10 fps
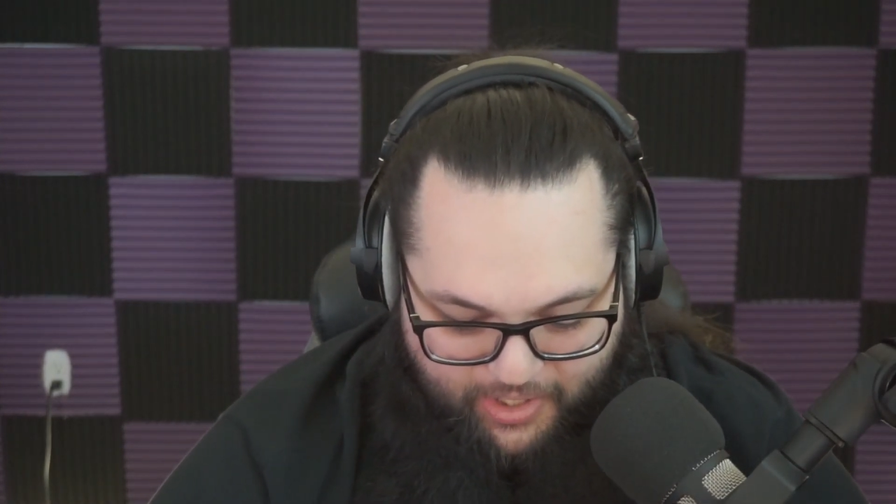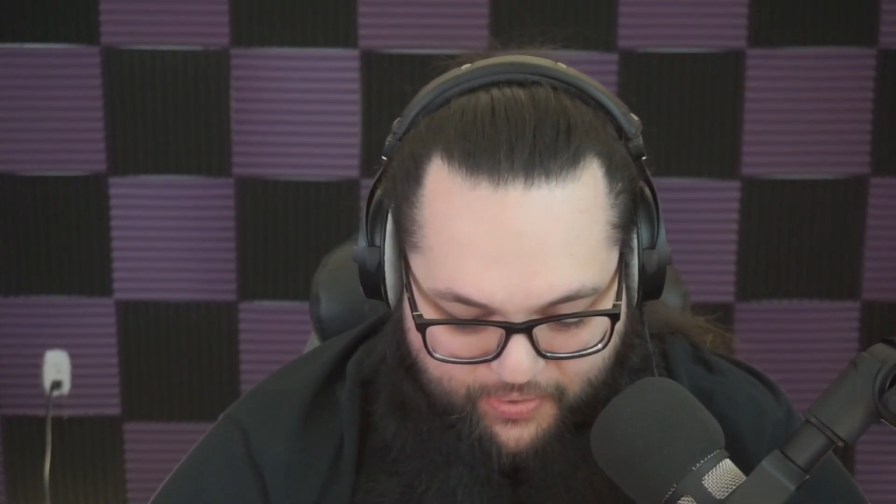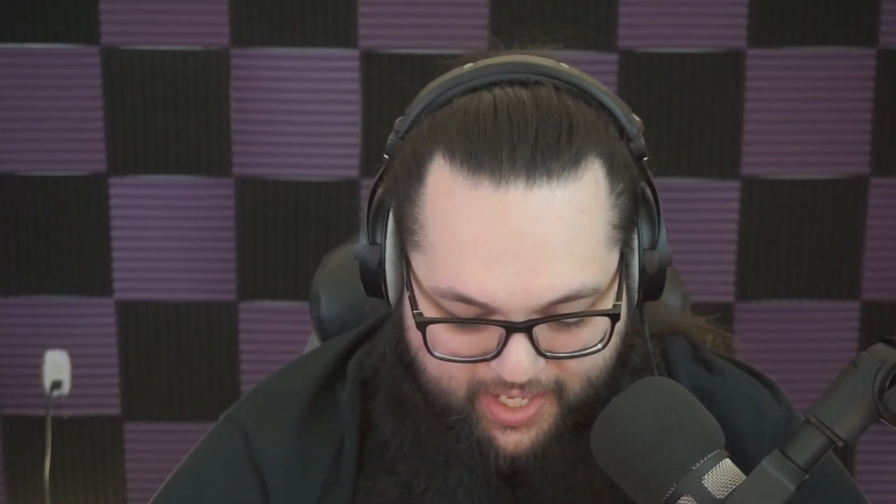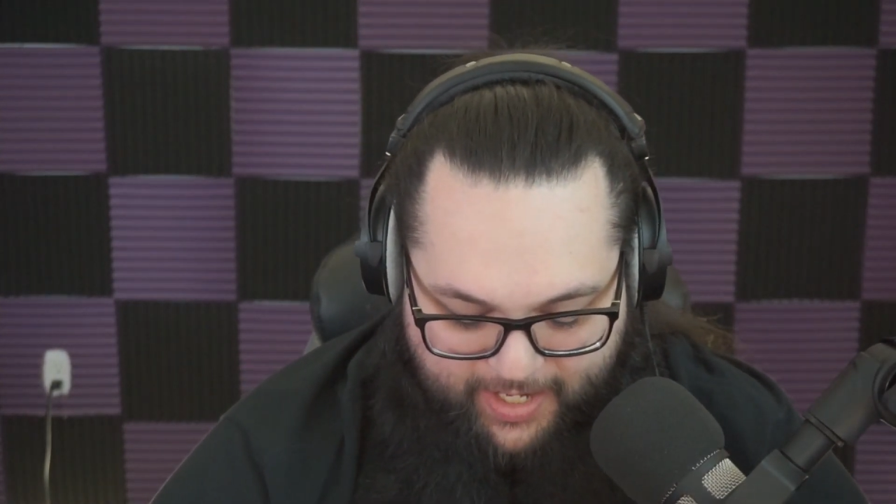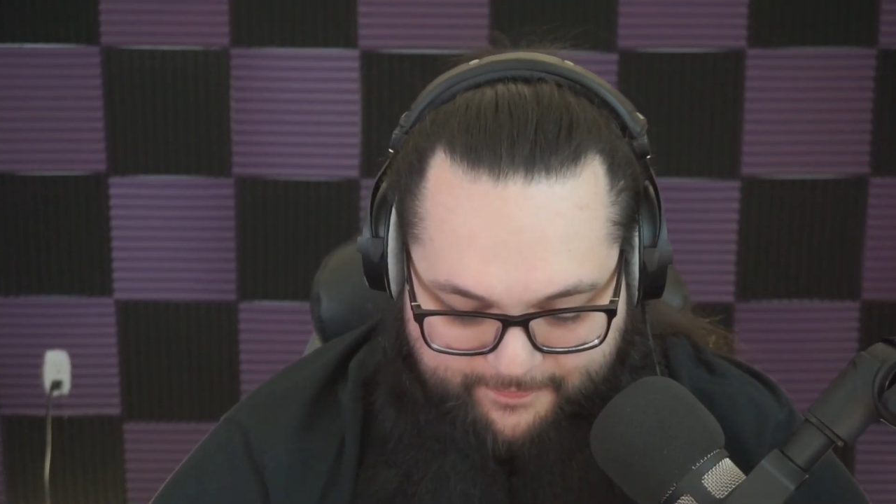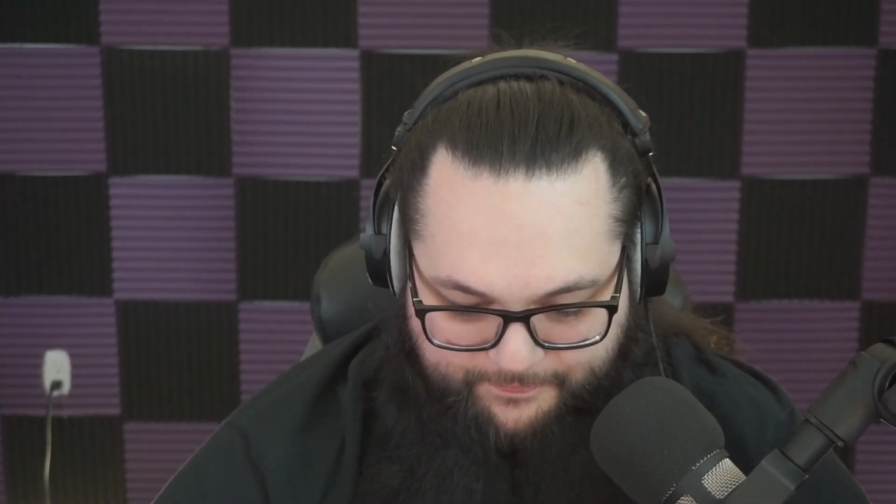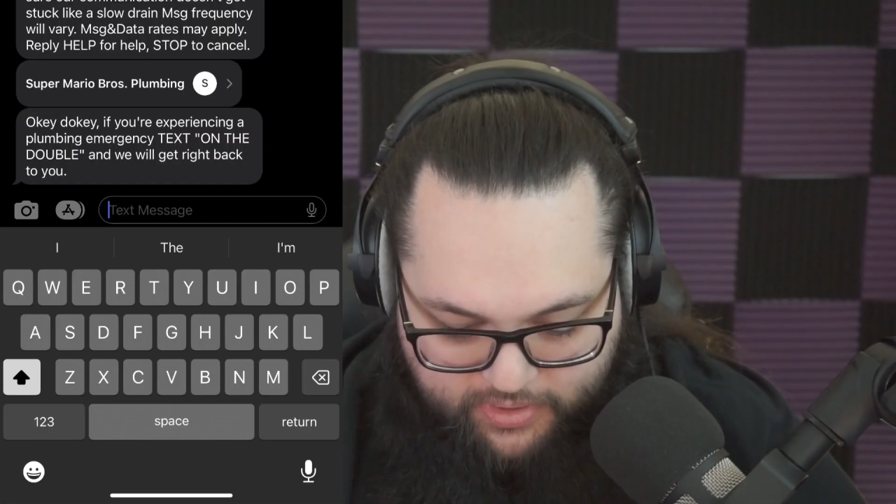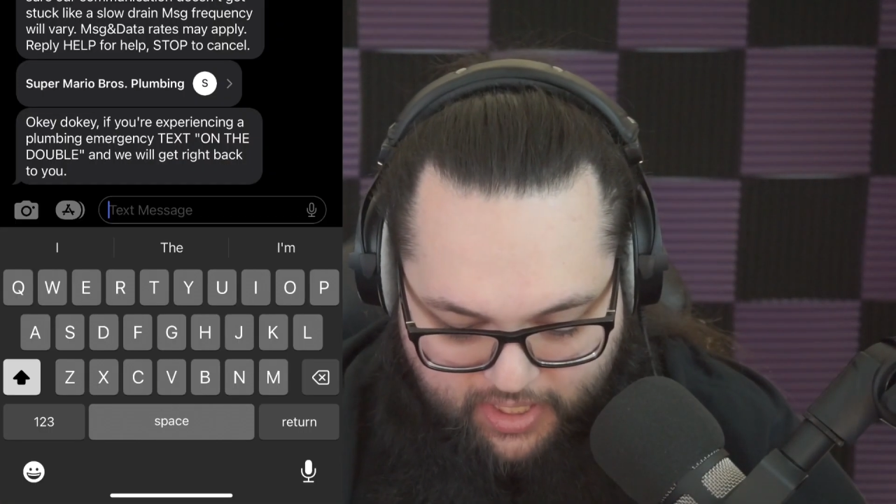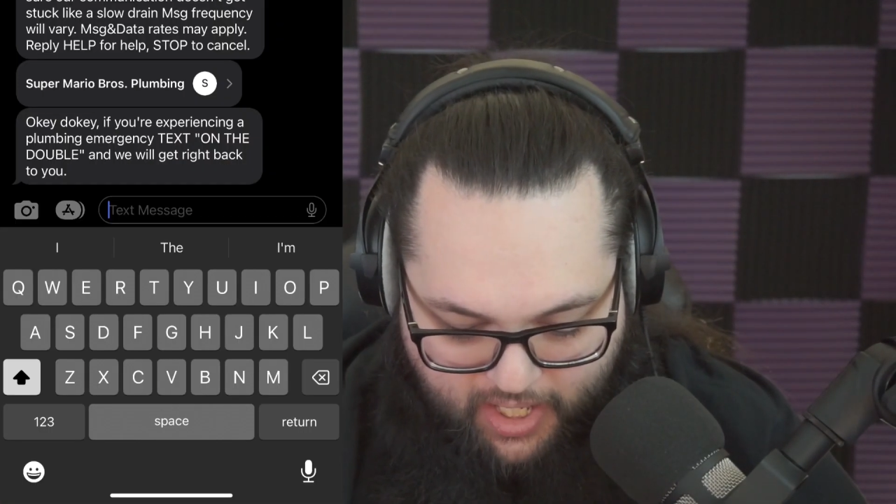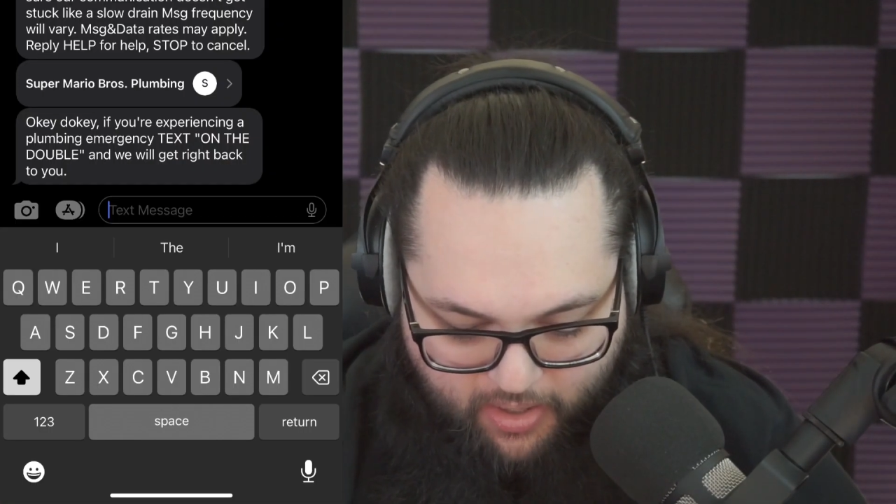Okay,
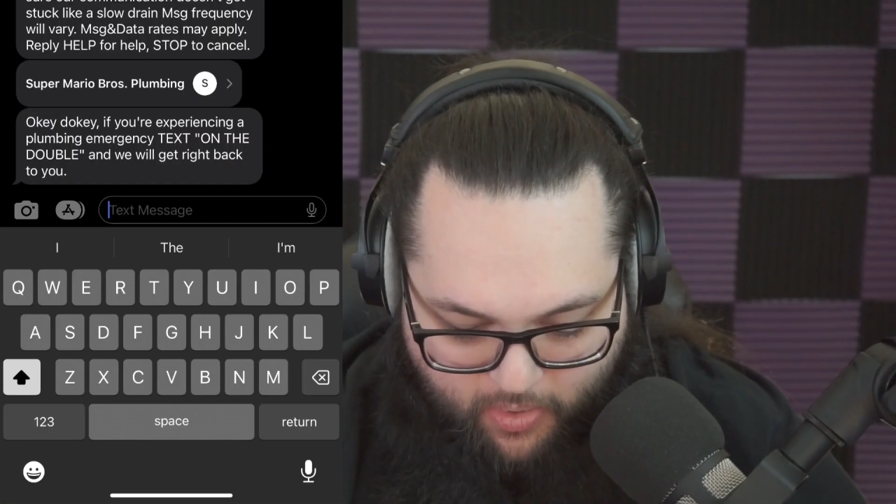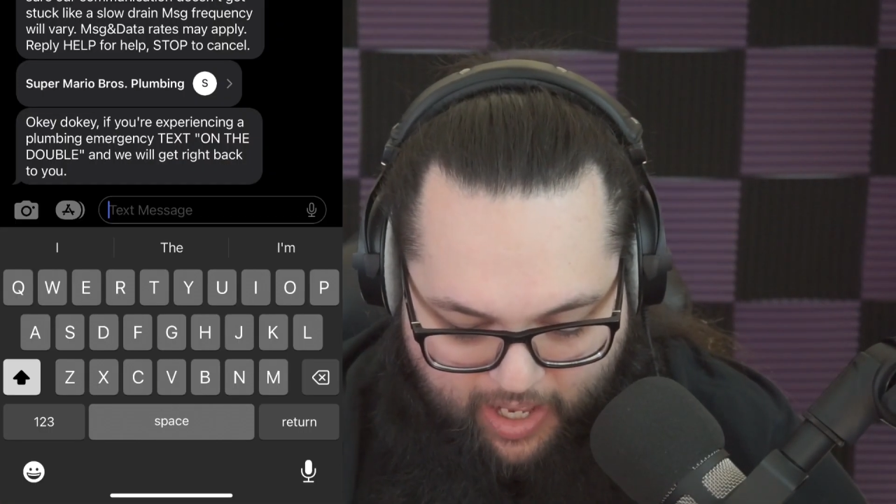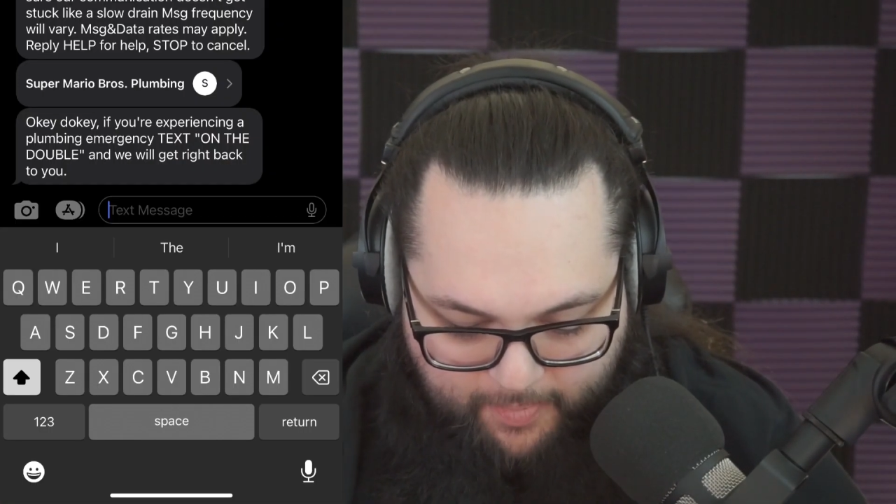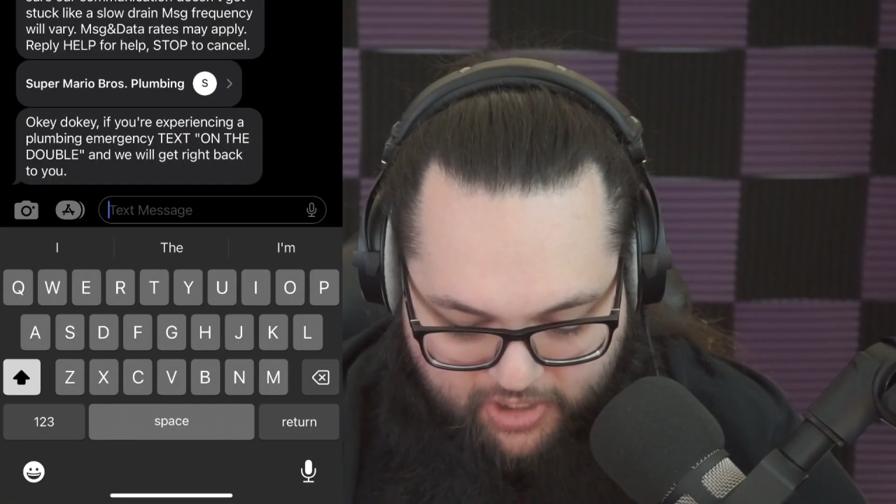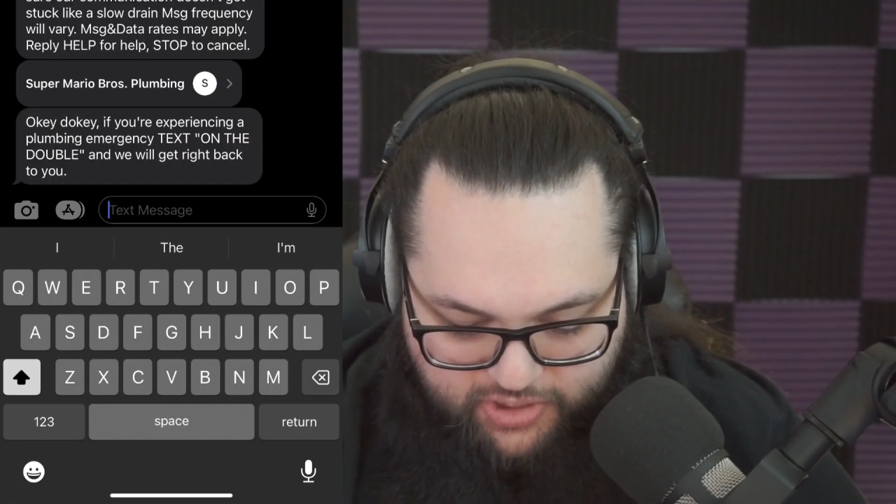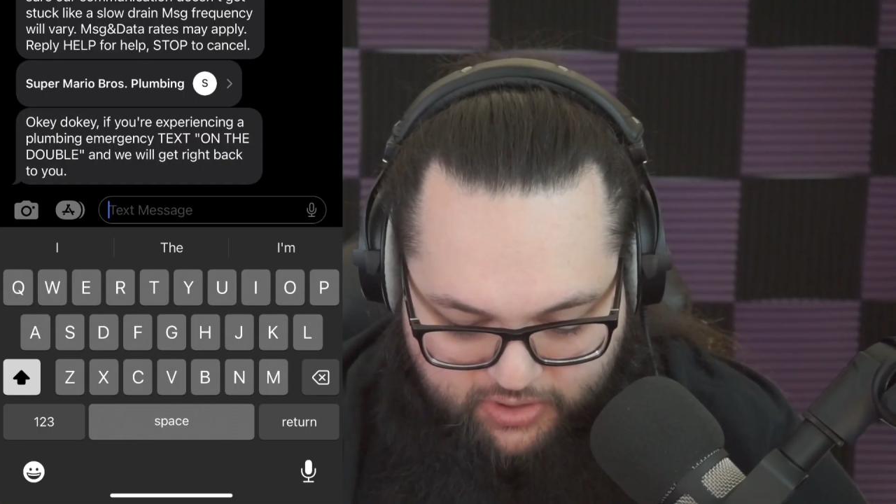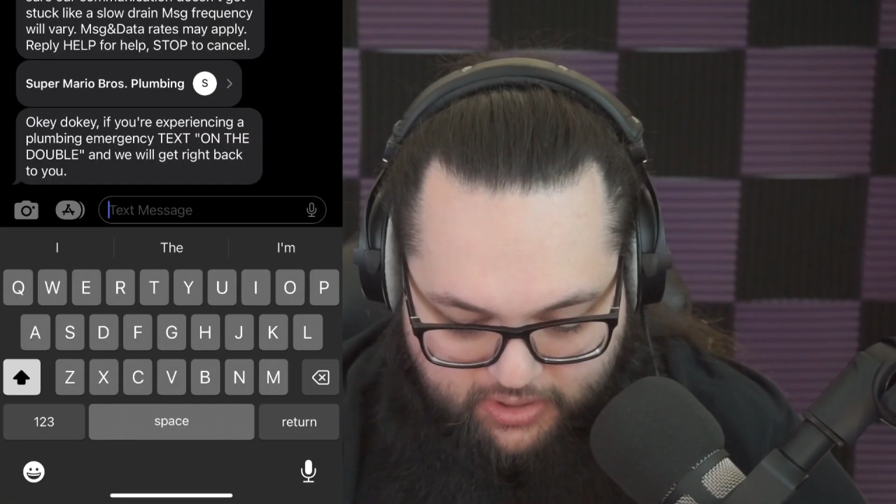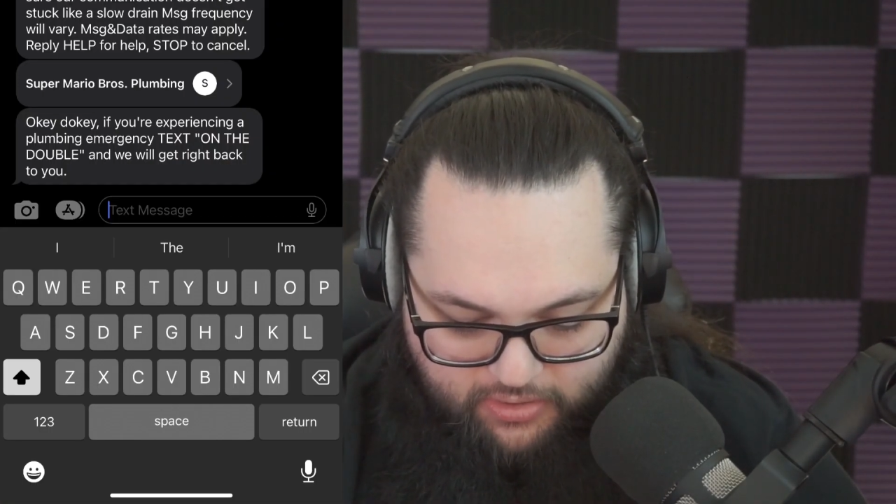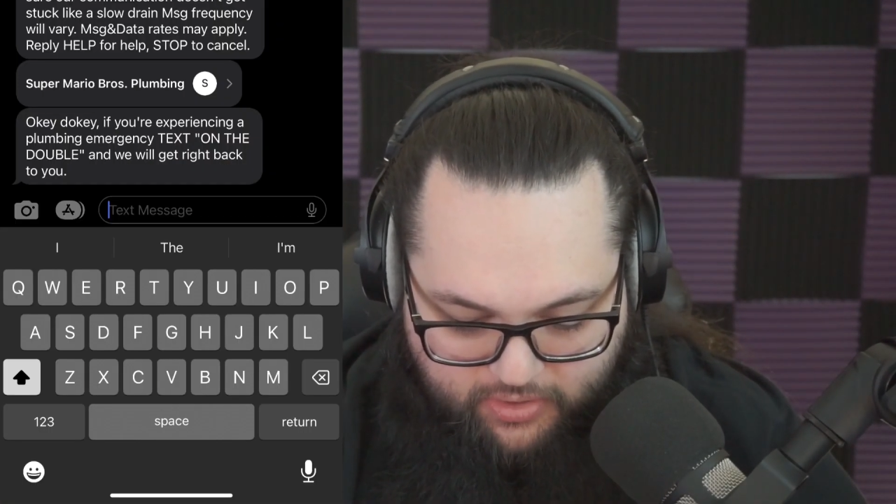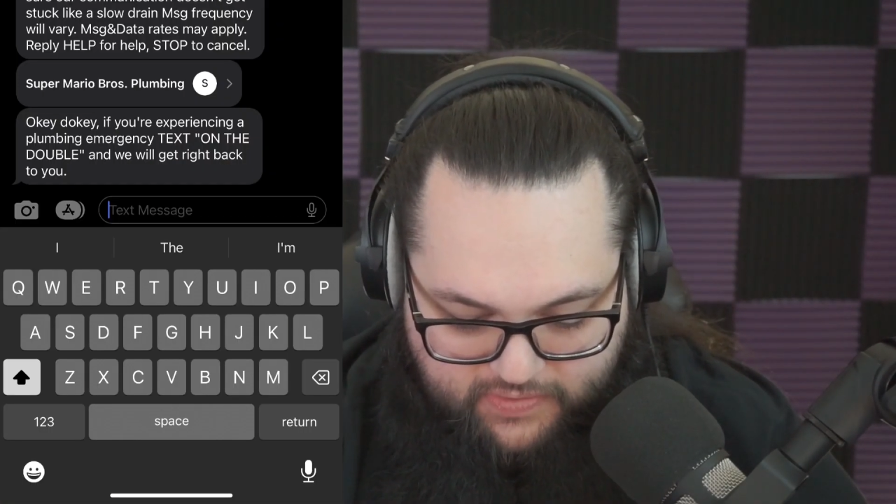now I'm
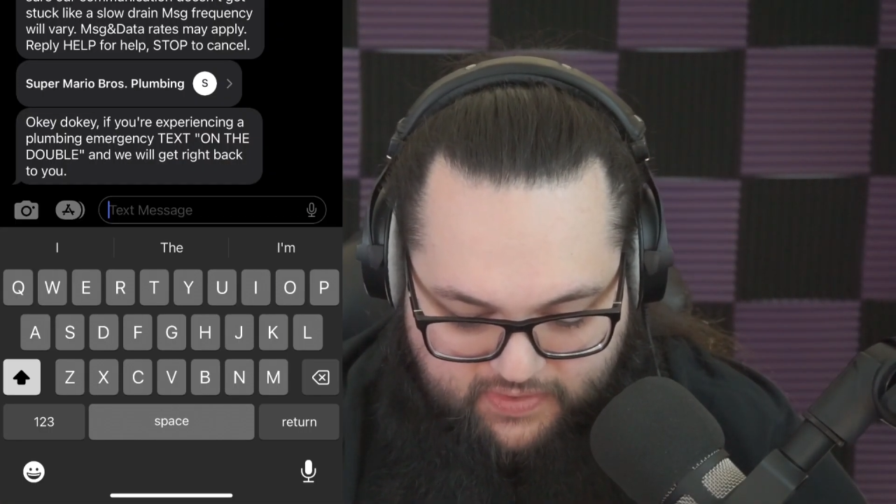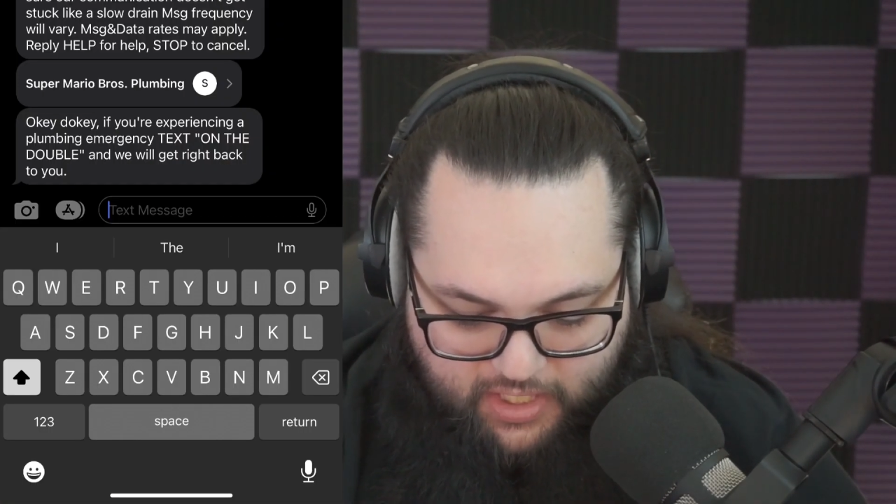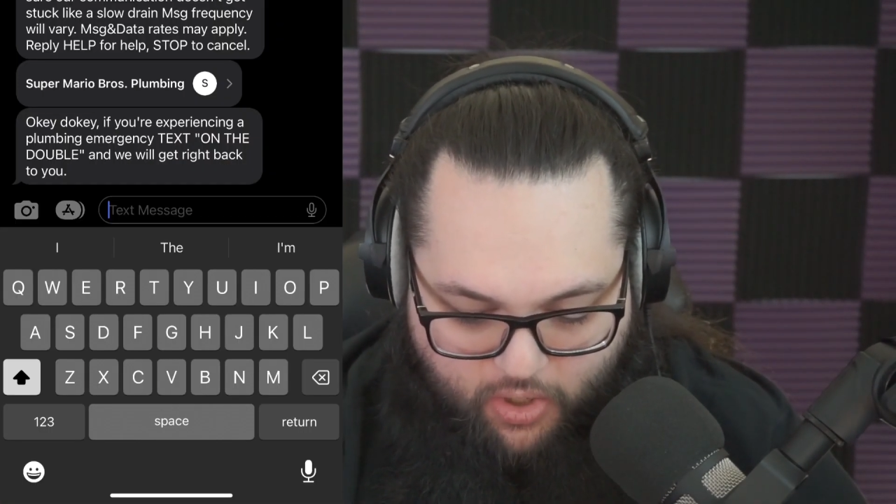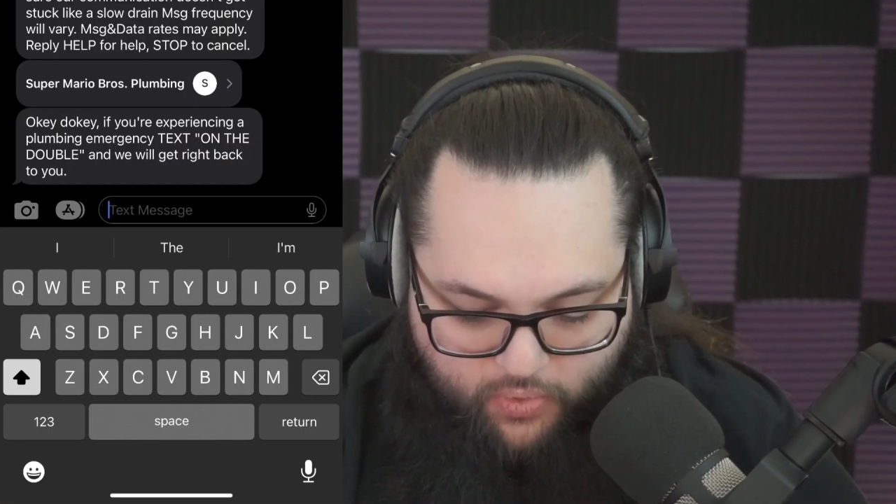actually going to say,